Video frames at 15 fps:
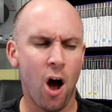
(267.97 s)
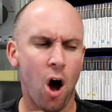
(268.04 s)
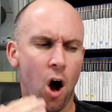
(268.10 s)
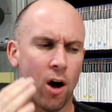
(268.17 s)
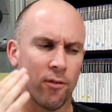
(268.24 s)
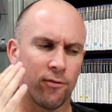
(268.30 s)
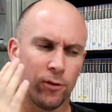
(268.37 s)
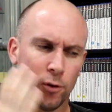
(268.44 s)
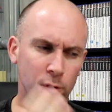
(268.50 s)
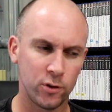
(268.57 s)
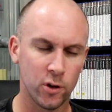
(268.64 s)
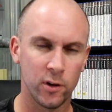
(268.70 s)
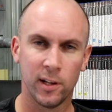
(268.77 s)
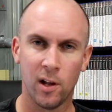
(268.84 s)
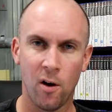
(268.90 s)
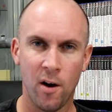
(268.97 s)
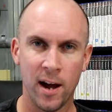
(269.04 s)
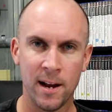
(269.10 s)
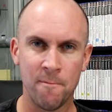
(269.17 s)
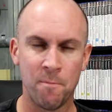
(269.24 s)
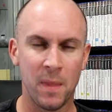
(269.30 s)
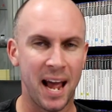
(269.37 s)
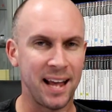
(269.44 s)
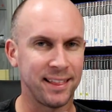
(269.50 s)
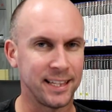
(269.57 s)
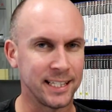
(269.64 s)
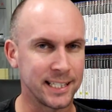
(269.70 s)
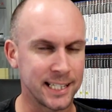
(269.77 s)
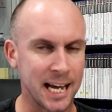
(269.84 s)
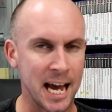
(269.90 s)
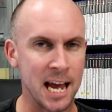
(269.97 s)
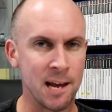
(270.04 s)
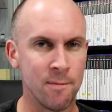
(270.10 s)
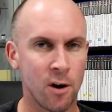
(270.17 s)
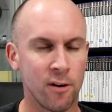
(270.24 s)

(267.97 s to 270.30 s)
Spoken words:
I've looked online at this game.